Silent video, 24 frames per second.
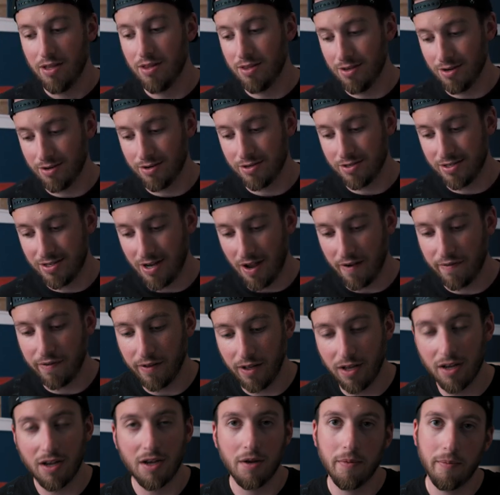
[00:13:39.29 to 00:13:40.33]
there's
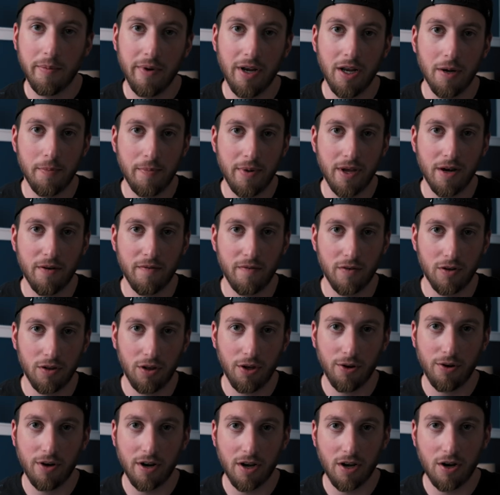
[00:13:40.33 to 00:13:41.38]
definitely gonna be a bit of a
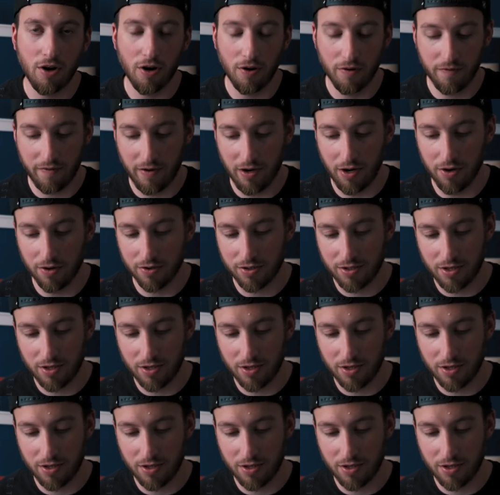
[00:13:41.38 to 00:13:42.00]
learning curve here.